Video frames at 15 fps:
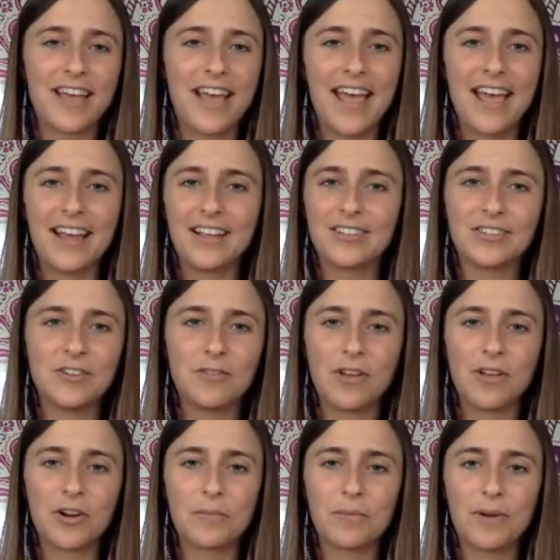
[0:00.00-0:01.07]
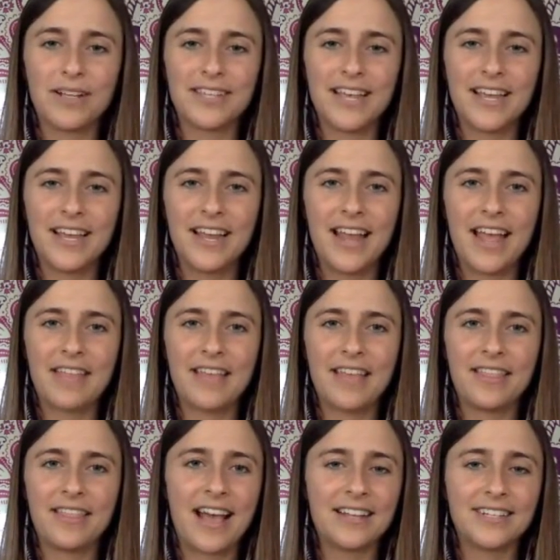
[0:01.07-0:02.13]
egg is no longer present, and then
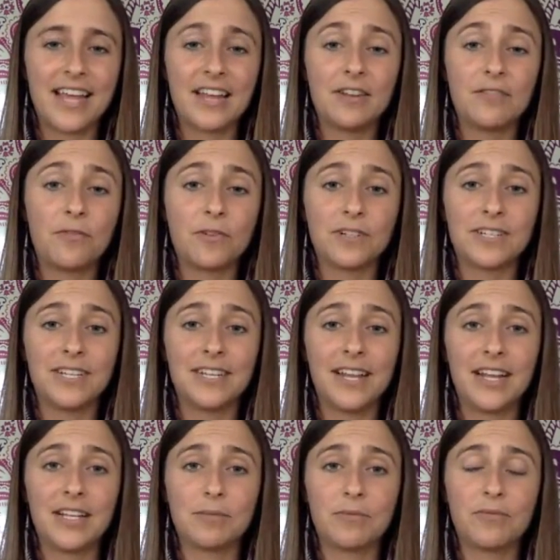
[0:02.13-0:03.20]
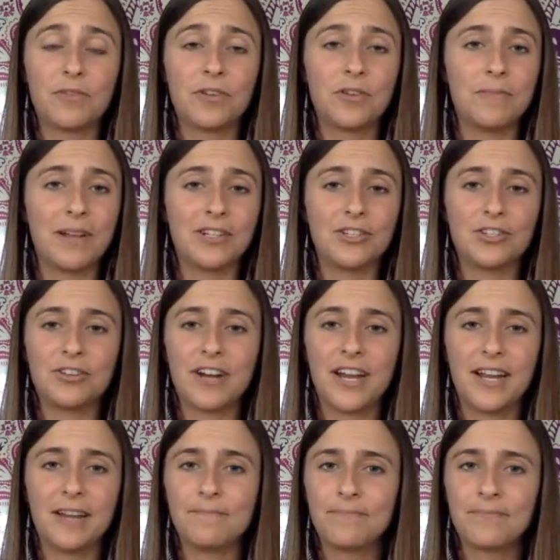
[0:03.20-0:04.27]
that 10 to 14 days before you menstruate,
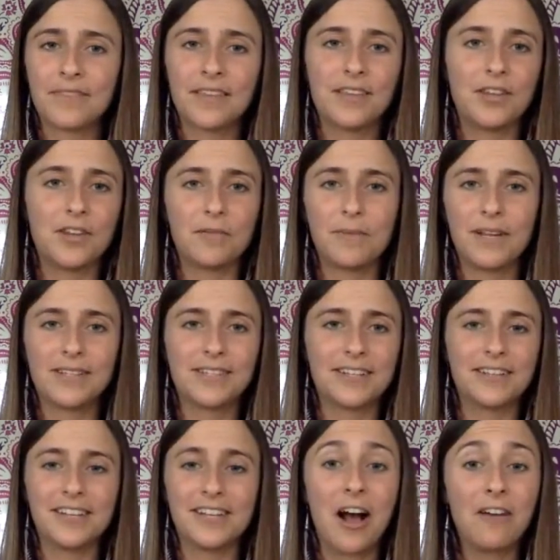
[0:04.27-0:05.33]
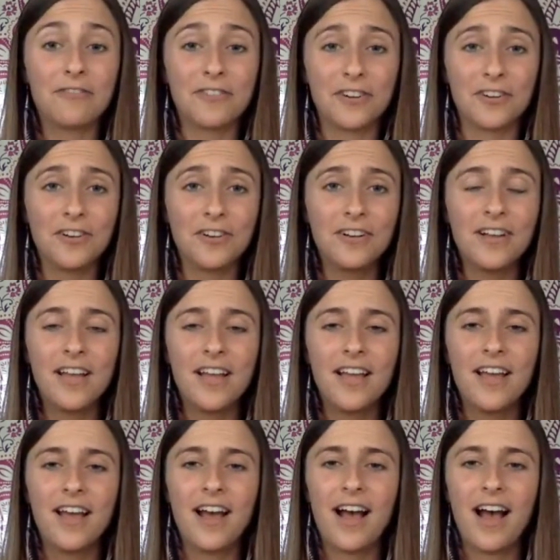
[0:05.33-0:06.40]
you're basically not fertile.
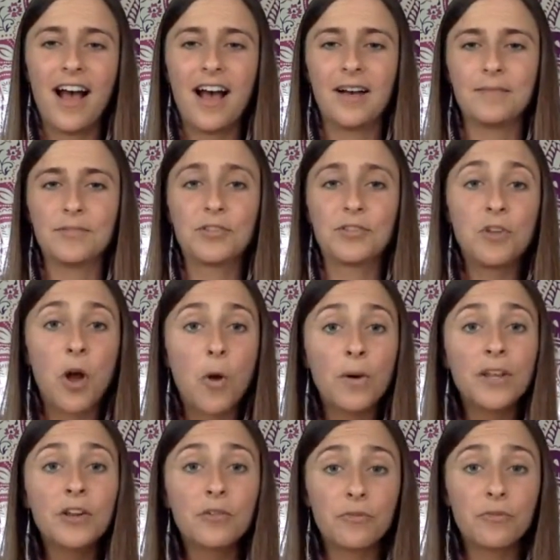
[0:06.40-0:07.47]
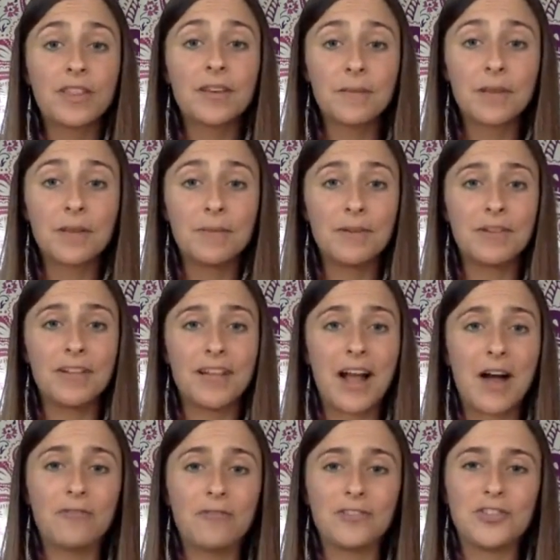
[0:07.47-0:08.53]
So knowing your rhythm can be really
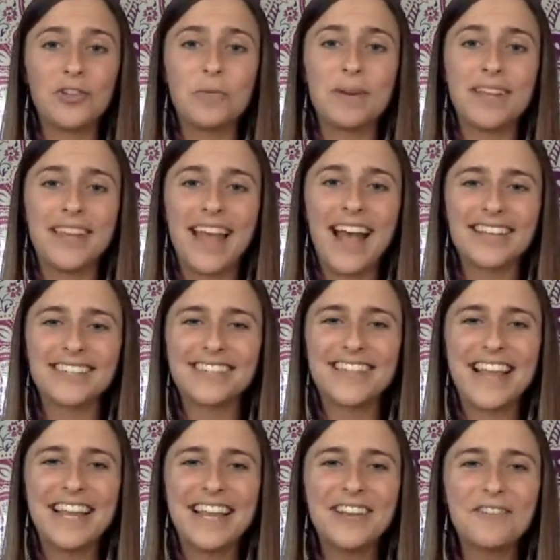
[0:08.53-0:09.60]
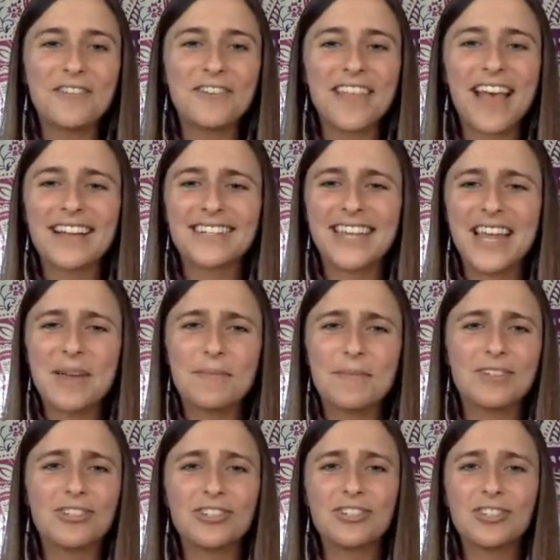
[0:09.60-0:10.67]
helpful too. But yes, thank you for that tip. It's
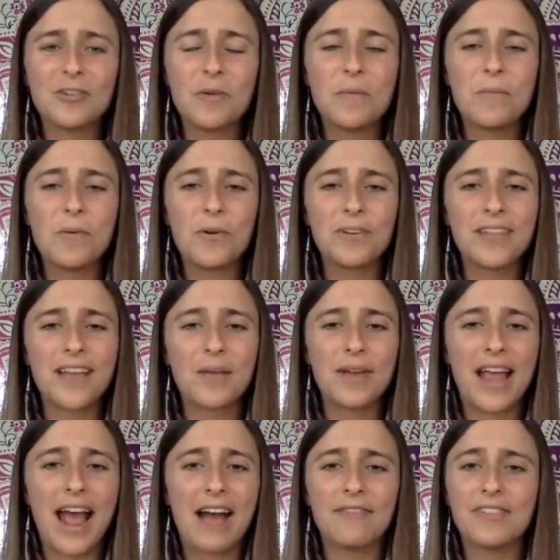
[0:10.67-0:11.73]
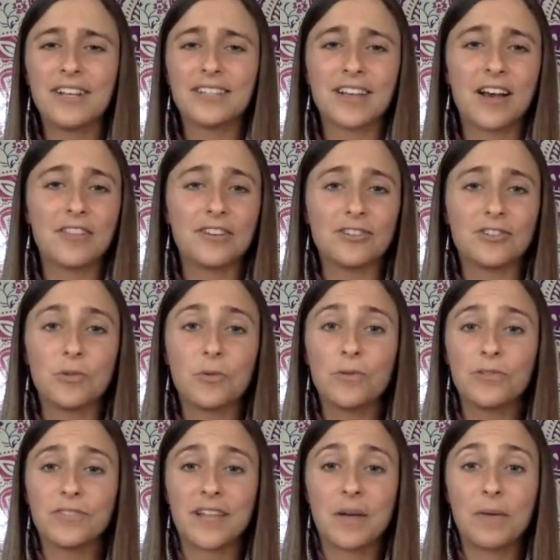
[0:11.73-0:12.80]
just so important that we have these other tools
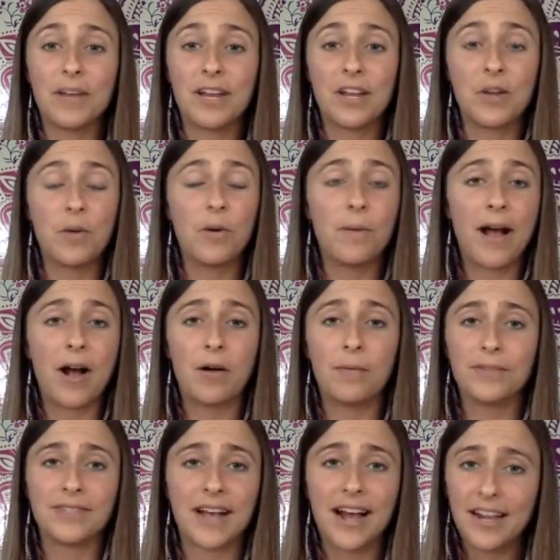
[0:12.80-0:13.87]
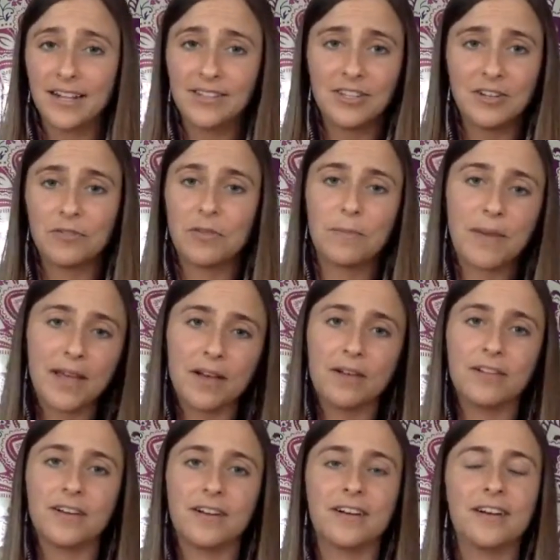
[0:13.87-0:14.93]
that we can know about besides, you know, the pill
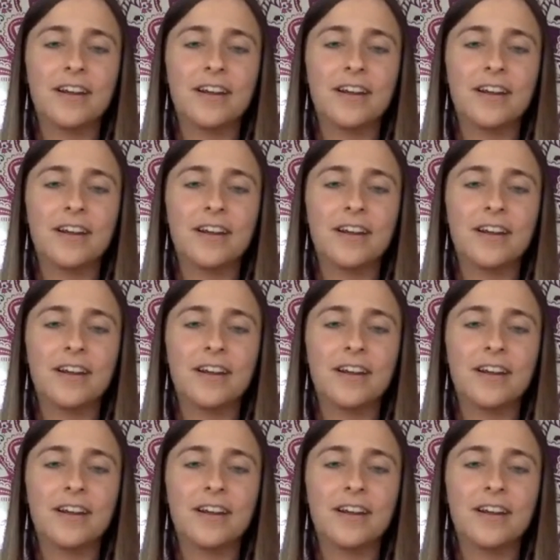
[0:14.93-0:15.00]
or